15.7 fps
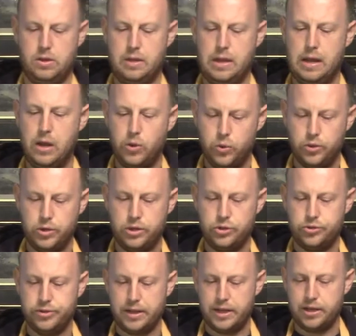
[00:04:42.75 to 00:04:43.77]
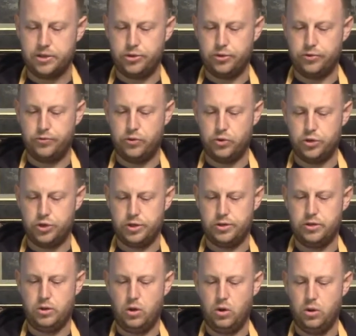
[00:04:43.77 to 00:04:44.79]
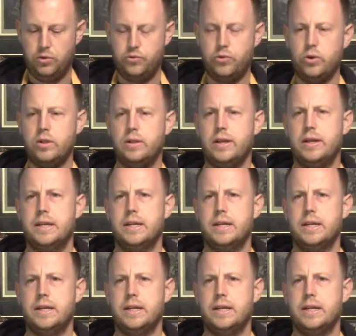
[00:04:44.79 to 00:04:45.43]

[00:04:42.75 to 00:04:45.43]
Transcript: only use extra virgin olive oil.